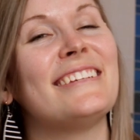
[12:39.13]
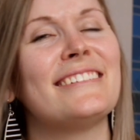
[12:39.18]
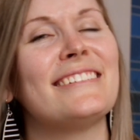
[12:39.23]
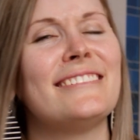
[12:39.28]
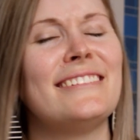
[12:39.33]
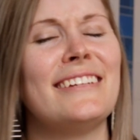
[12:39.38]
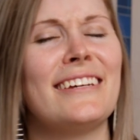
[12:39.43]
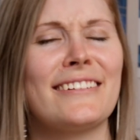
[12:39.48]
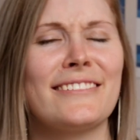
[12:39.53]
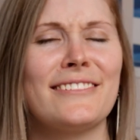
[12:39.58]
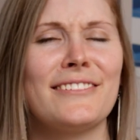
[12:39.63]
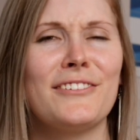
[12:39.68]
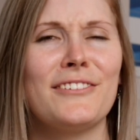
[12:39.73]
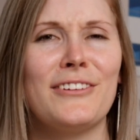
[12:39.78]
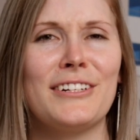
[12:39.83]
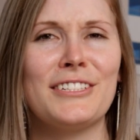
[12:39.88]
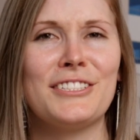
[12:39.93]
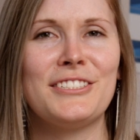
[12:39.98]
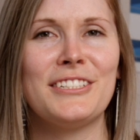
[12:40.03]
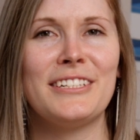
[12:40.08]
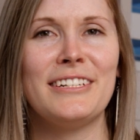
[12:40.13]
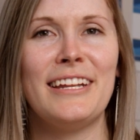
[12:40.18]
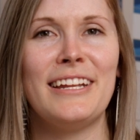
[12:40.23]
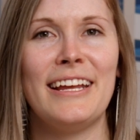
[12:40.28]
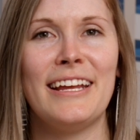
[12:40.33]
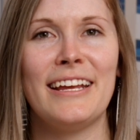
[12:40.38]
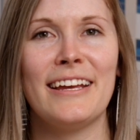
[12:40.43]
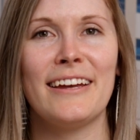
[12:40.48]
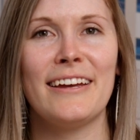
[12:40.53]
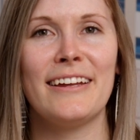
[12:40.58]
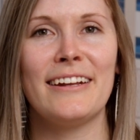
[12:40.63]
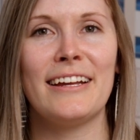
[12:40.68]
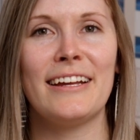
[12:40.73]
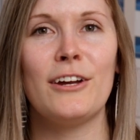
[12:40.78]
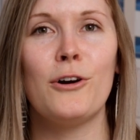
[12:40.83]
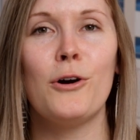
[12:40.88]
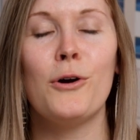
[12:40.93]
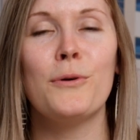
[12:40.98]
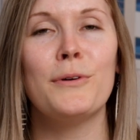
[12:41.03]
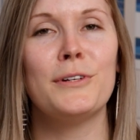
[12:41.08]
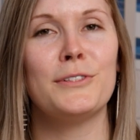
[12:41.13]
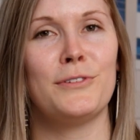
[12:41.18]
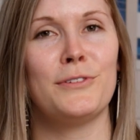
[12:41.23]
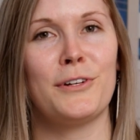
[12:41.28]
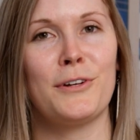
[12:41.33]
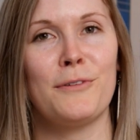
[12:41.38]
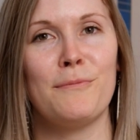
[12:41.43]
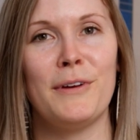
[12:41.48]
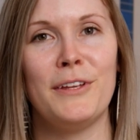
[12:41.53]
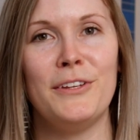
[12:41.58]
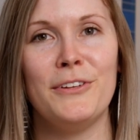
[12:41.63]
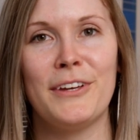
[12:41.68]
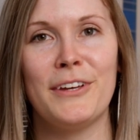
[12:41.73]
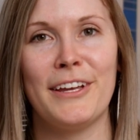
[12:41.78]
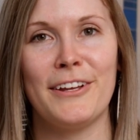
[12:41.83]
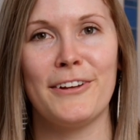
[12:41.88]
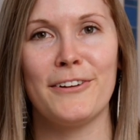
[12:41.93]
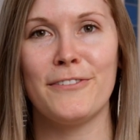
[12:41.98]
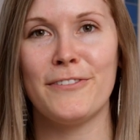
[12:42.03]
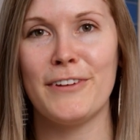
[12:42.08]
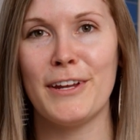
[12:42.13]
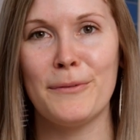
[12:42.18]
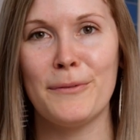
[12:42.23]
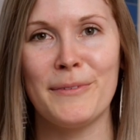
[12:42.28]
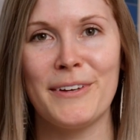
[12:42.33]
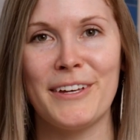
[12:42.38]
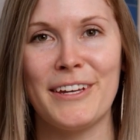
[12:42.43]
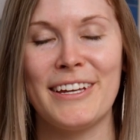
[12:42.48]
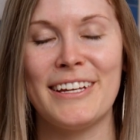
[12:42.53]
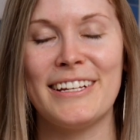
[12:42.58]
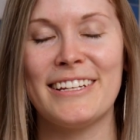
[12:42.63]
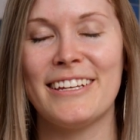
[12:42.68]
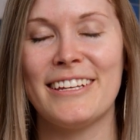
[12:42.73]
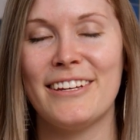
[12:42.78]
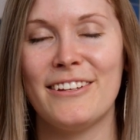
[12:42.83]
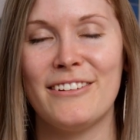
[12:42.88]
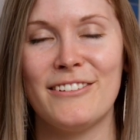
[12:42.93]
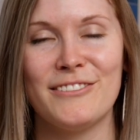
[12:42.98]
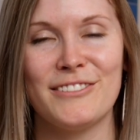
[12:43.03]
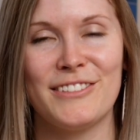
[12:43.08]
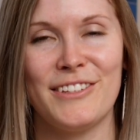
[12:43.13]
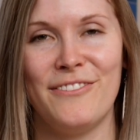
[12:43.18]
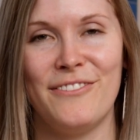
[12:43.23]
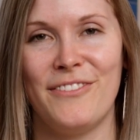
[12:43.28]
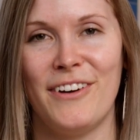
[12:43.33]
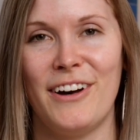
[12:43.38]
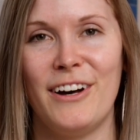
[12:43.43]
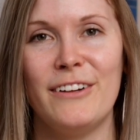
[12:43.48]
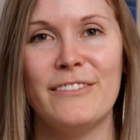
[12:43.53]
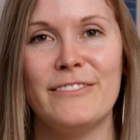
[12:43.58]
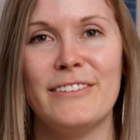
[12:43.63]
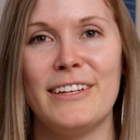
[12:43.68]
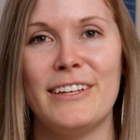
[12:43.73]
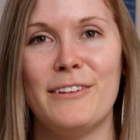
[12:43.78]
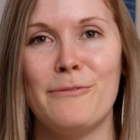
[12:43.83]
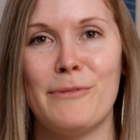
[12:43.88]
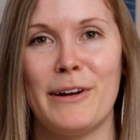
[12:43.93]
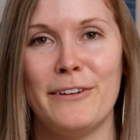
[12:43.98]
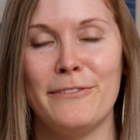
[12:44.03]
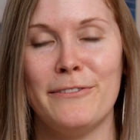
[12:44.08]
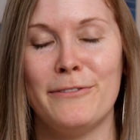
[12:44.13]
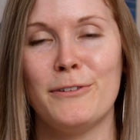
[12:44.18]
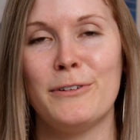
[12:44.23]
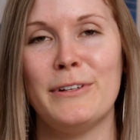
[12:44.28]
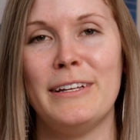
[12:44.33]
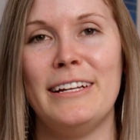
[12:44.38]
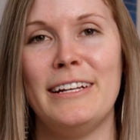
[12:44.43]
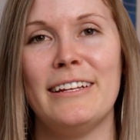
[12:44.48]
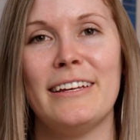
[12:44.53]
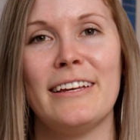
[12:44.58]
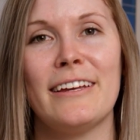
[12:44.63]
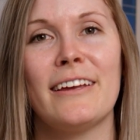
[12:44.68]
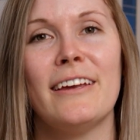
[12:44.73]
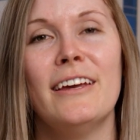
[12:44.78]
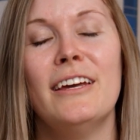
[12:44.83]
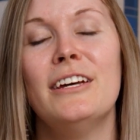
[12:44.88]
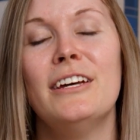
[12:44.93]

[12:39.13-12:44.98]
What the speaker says: an excellent question, and I always recommend you get your family and kiddos involved in mindful eating.